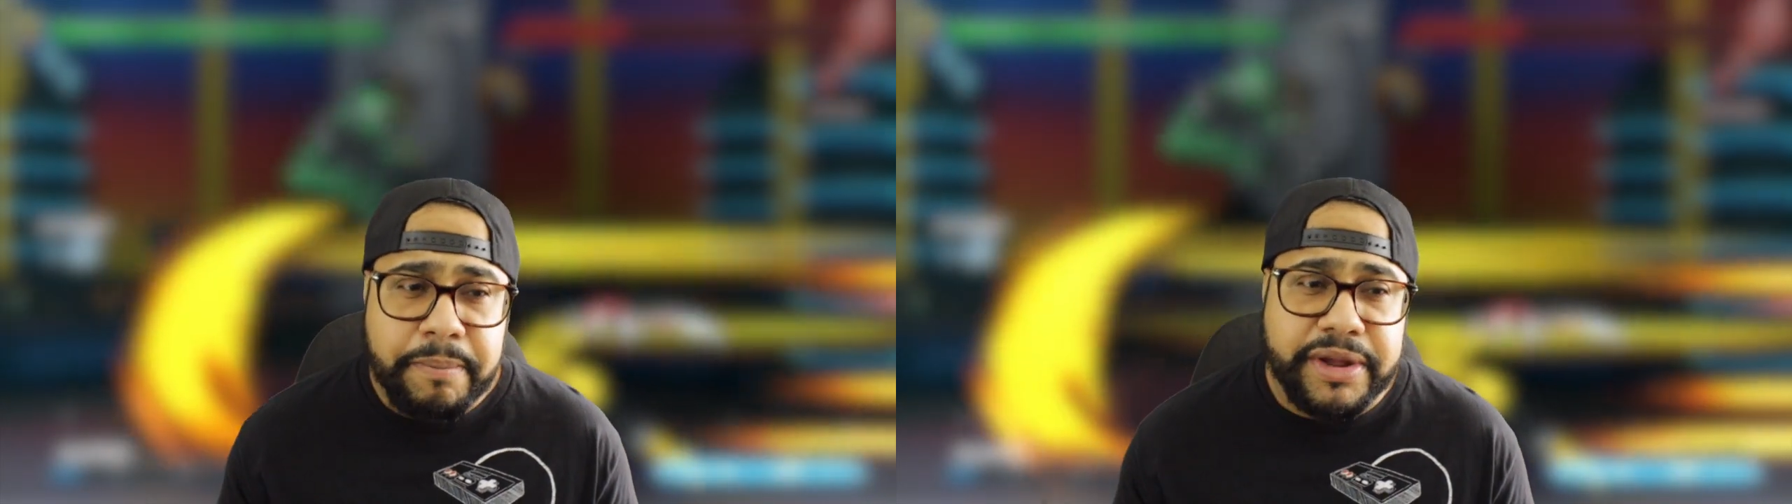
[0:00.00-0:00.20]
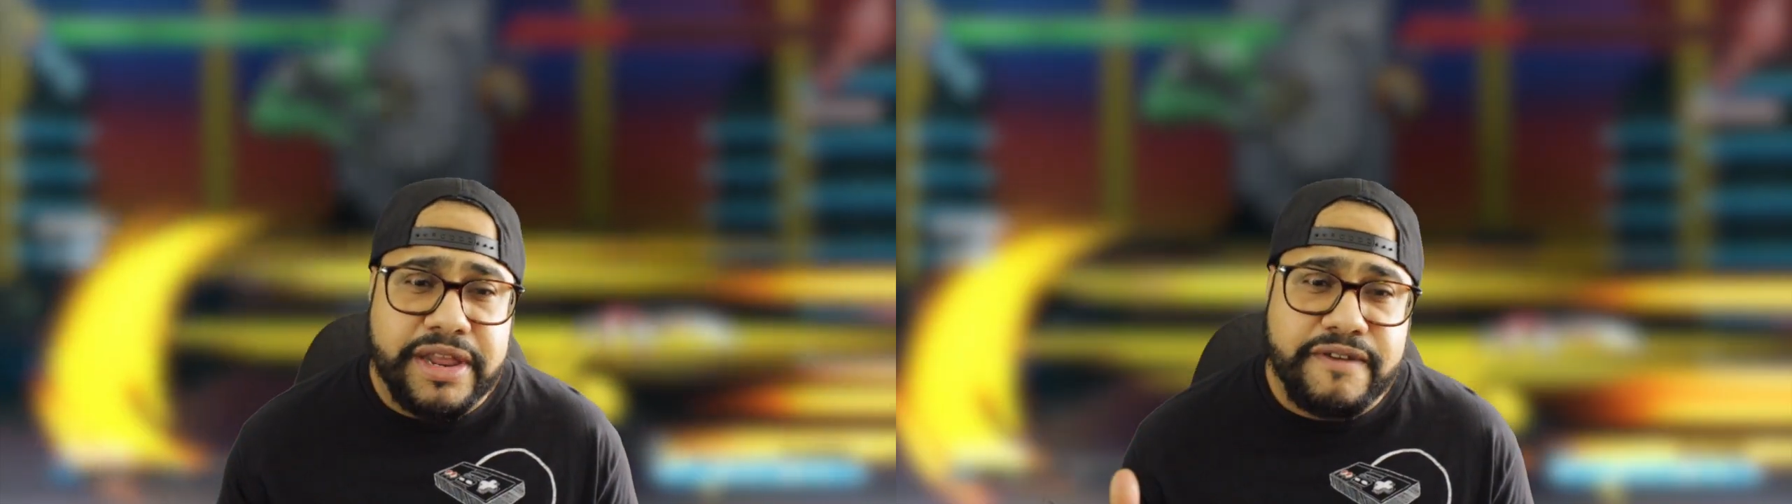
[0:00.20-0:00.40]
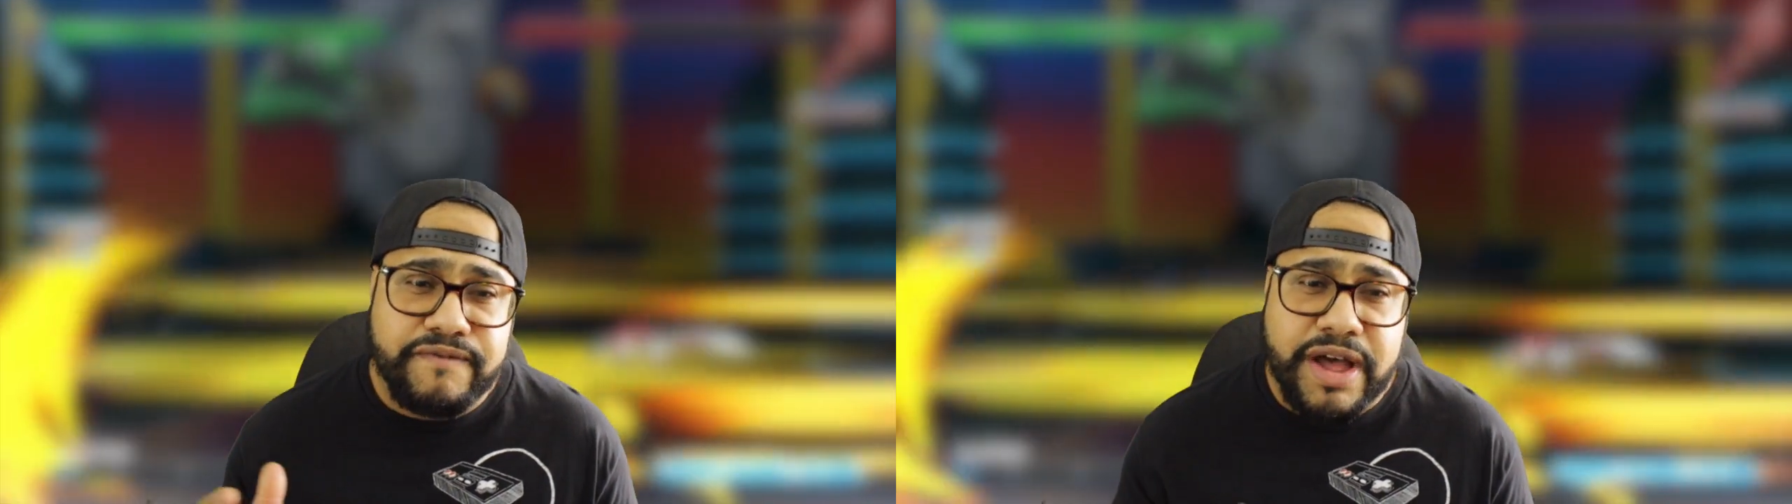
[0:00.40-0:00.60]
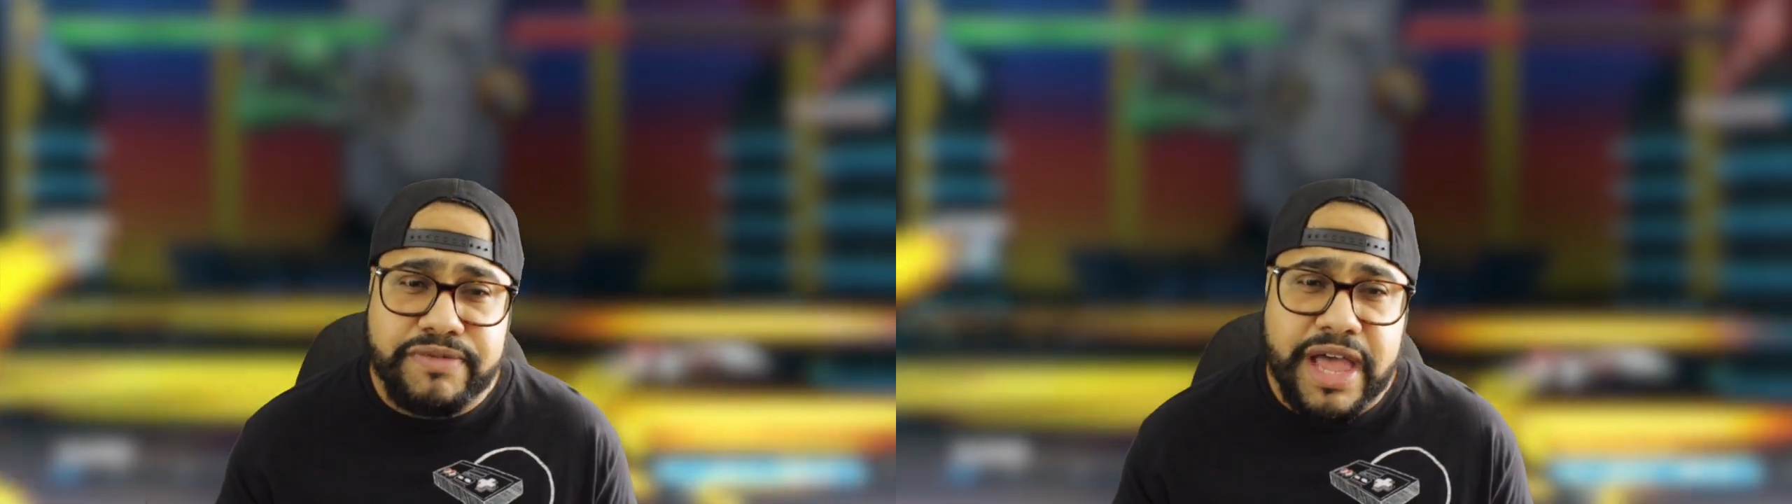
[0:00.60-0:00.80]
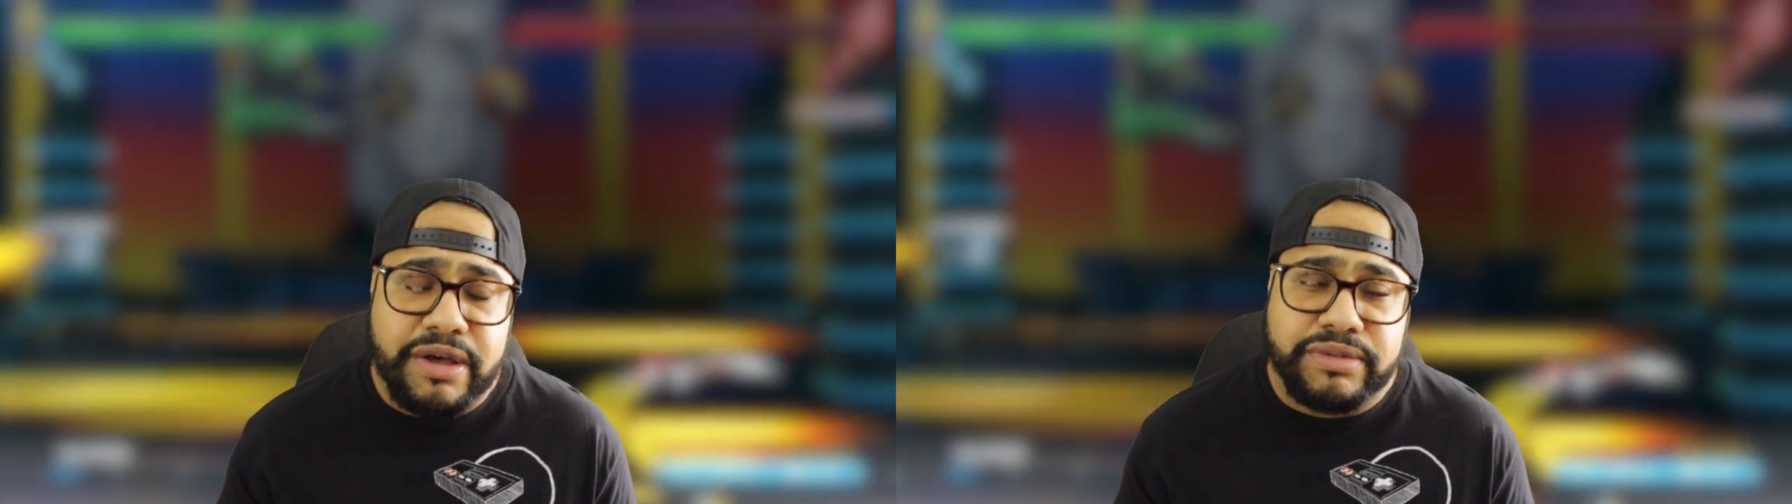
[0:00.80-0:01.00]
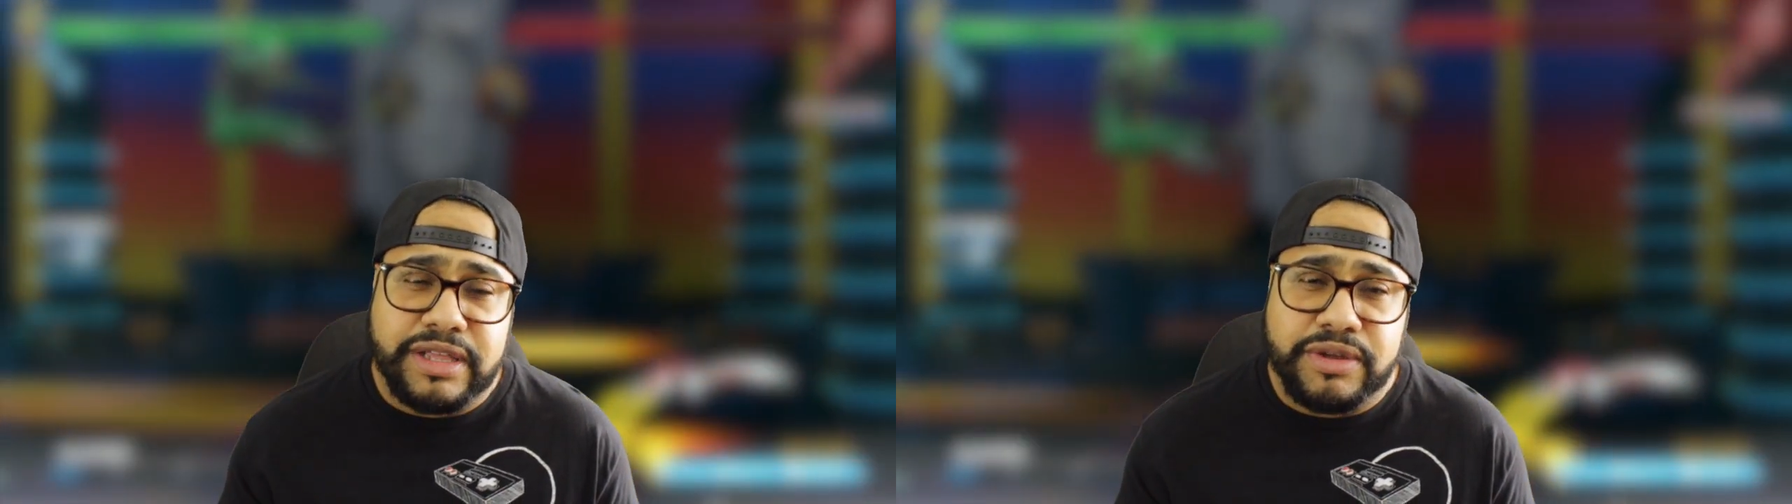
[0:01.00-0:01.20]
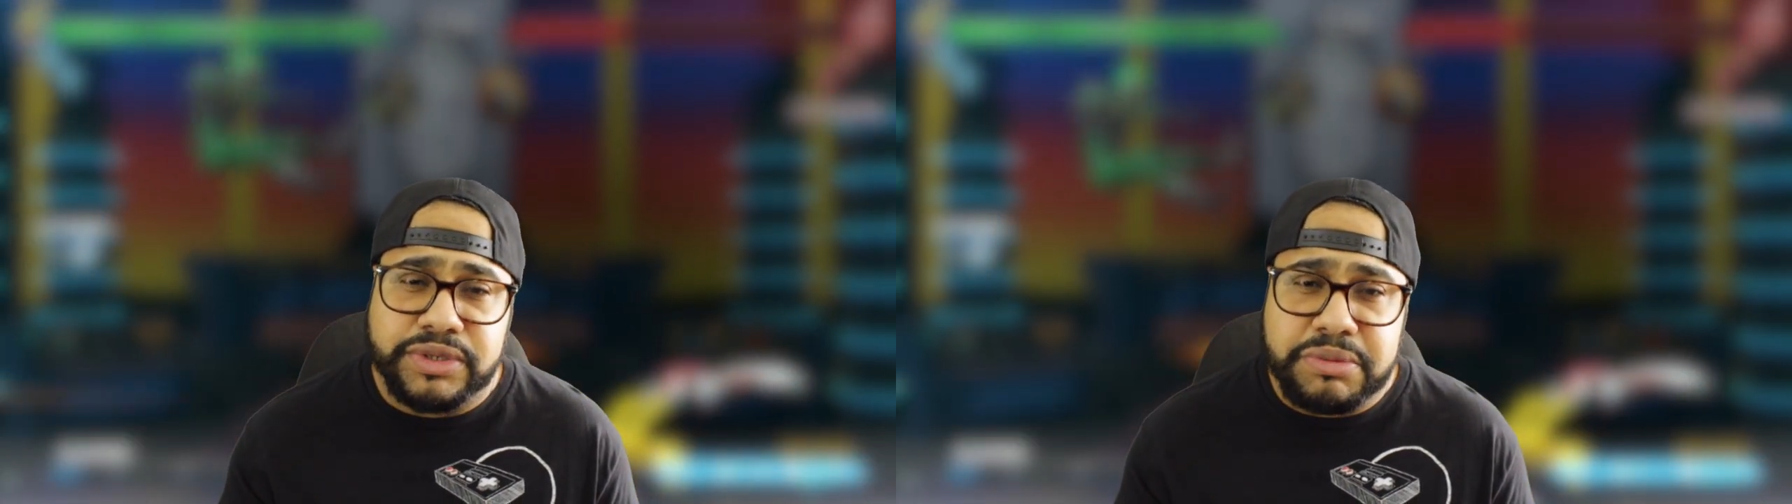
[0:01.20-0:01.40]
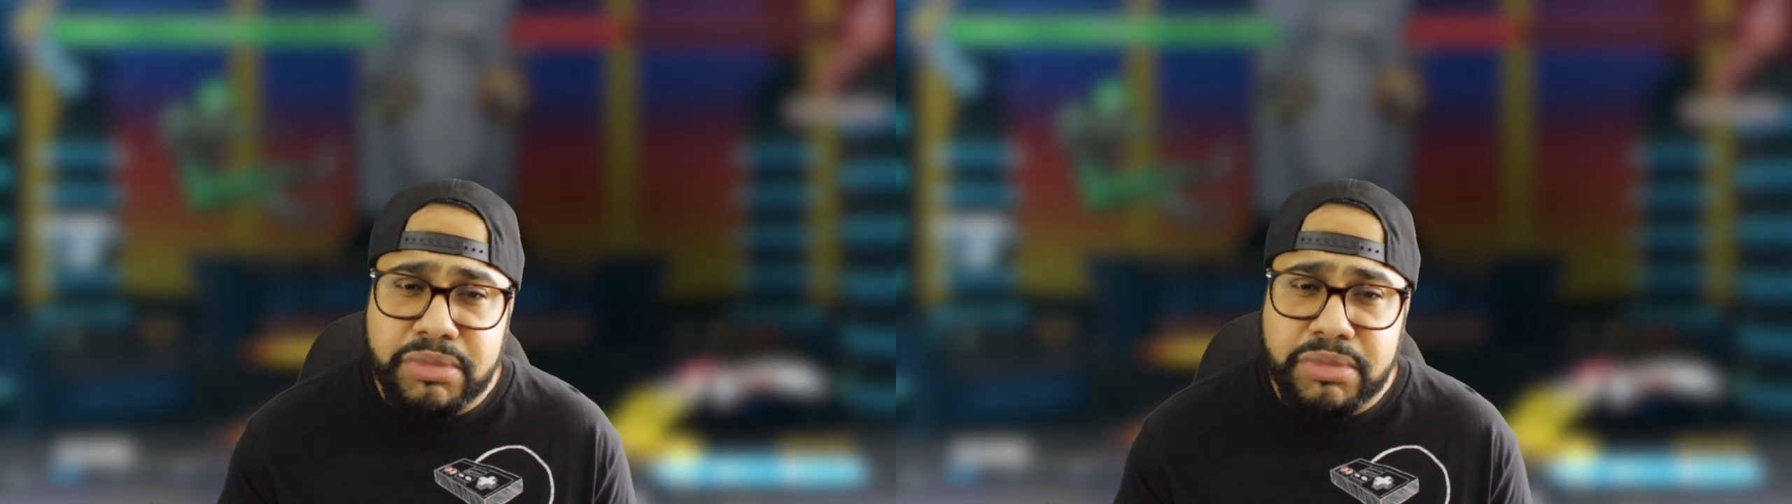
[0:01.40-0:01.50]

but he found out that there was a